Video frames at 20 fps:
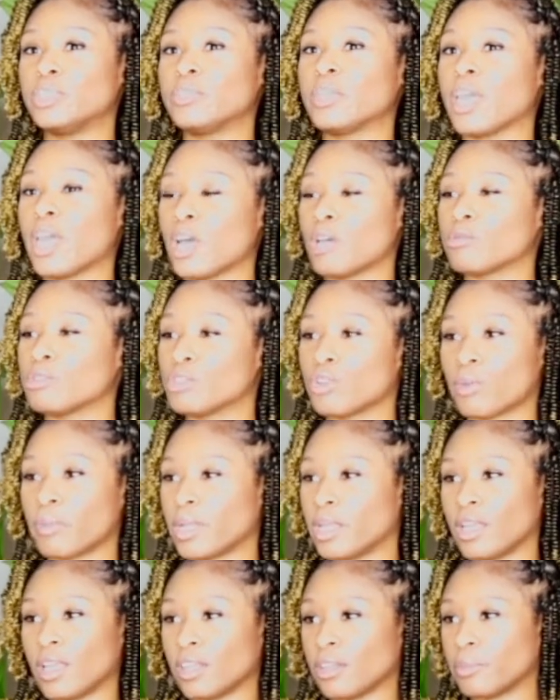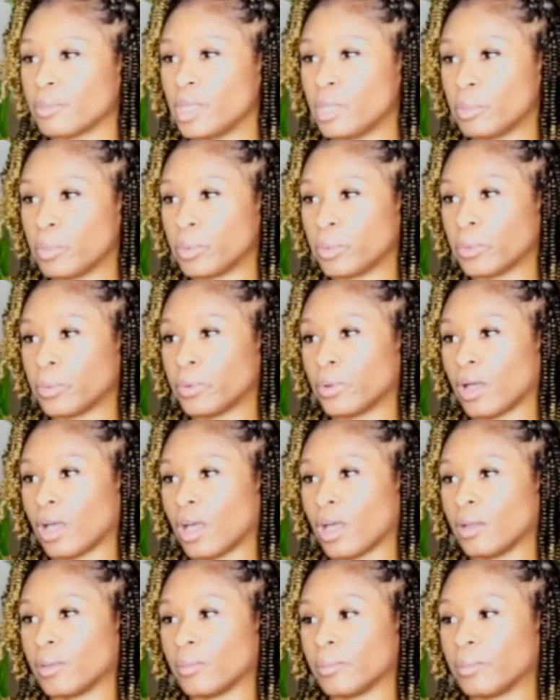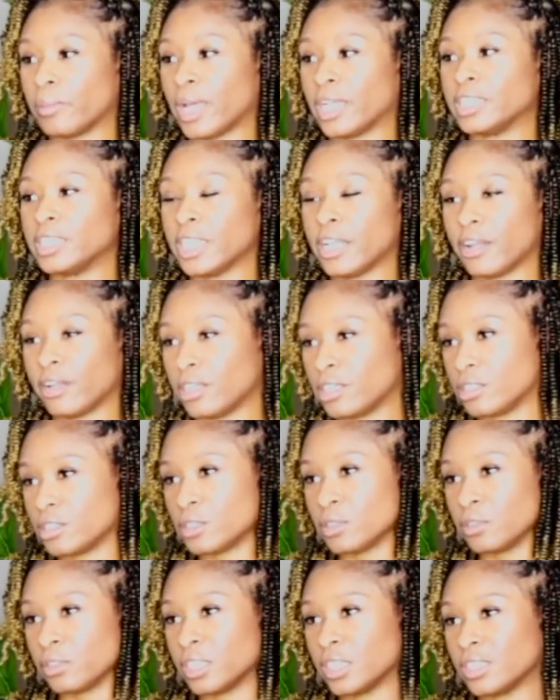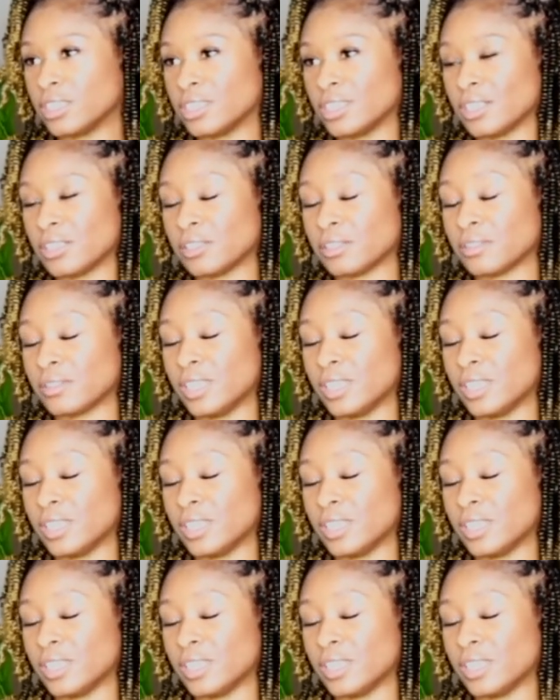you can help so many other people by sharing your story. So